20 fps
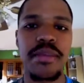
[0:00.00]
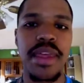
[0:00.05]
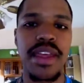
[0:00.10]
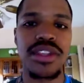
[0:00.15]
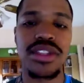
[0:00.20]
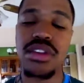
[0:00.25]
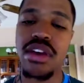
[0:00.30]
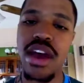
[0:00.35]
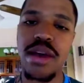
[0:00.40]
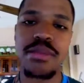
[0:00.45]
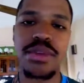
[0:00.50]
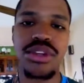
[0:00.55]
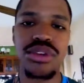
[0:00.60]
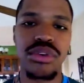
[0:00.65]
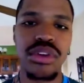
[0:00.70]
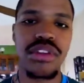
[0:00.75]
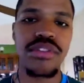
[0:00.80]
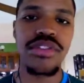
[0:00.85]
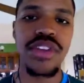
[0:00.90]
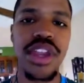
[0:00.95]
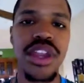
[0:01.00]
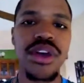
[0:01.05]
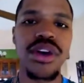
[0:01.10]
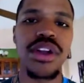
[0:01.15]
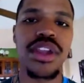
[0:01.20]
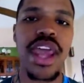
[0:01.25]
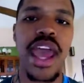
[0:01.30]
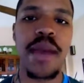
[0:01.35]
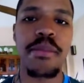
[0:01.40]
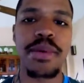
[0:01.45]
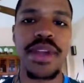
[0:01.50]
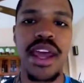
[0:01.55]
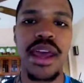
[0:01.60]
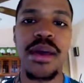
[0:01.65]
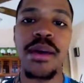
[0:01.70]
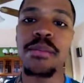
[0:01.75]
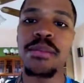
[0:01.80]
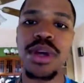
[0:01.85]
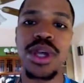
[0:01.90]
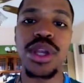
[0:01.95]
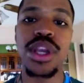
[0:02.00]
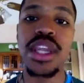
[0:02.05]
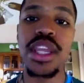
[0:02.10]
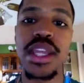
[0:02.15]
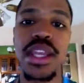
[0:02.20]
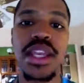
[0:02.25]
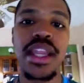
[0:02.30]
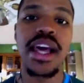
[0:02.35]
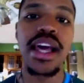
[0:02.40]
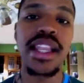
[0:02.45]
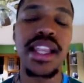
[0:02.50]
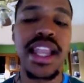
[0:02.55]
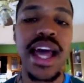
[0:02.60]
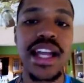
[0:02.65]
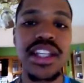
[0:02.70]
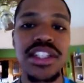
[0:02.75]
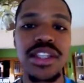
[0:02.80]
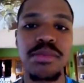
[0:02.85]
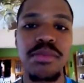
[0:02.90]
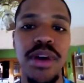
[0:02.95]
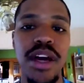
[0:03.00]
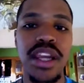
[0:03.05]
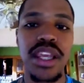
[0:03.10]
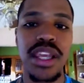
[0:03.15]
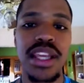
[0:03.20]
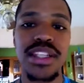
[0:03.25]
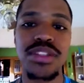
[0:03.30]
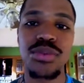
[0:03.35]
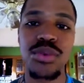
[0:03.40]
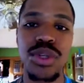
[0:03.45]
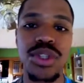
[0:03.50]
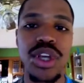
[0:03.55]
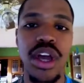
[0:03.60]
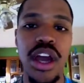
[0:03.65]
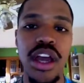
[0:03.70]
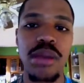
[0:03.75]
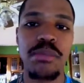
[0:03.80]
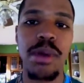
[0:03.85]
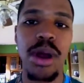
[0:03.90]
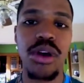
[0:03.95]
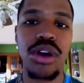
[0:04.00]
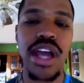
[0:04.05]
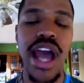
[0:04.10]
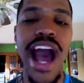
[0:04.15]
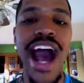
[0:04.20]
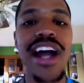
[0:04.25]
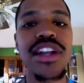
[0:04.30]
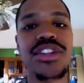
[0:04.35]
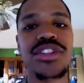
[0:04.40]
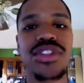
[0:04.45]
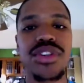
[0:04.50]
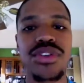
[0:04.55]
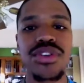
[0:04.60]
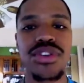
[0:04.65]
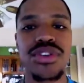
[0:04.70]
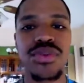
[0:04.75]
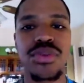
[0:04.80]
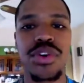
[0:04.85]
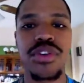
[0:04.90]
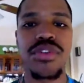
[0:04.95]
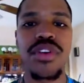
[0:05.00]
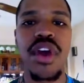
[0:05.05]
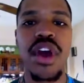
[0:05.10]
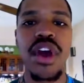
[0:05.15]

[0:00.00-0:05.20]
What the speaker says: And so I'll be doing a video on that, but I'm going to need lots of money, because we're talking about concerts with